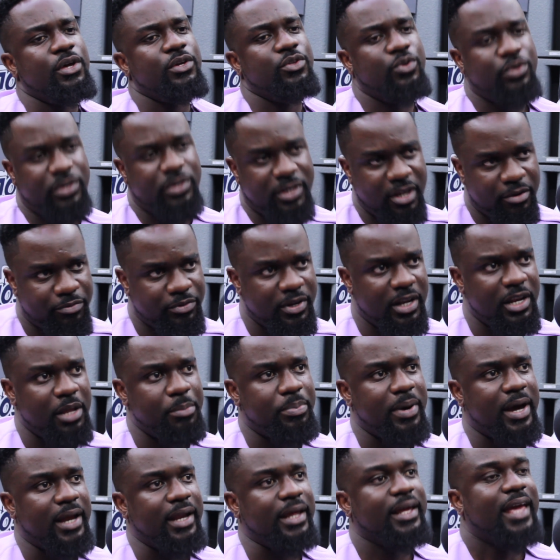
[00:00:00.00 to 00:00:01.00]
you definitely
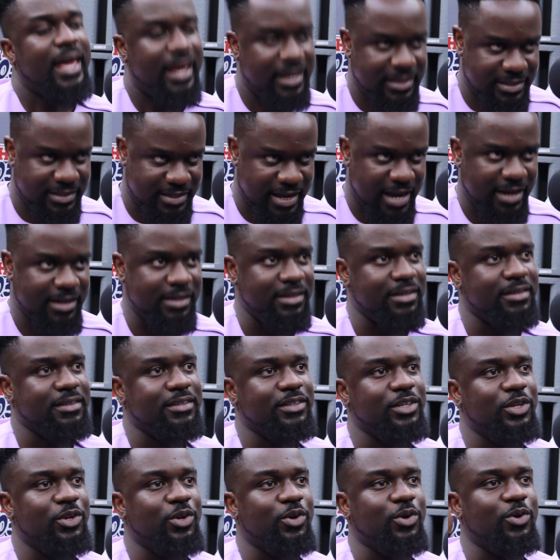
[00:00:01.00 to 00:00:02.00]
panic. Exactly.
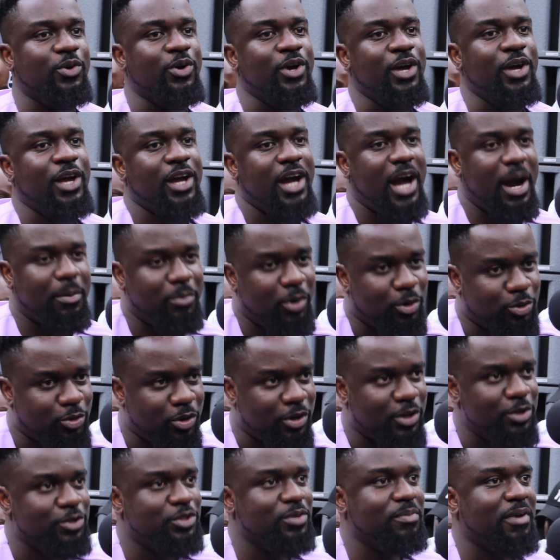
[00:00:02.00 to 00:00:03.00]
I'm not
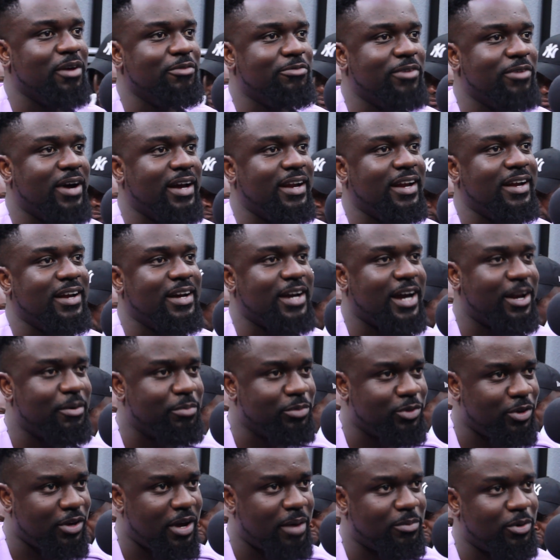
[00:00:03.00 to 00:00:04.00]
talking to my father. I'm
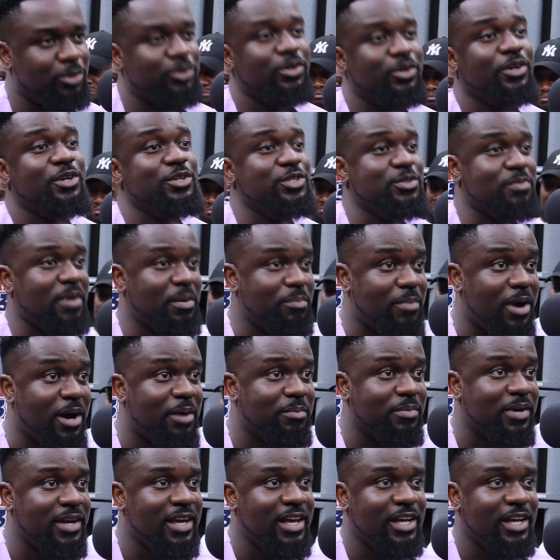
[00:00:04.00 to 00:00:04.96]
not talking to my mom.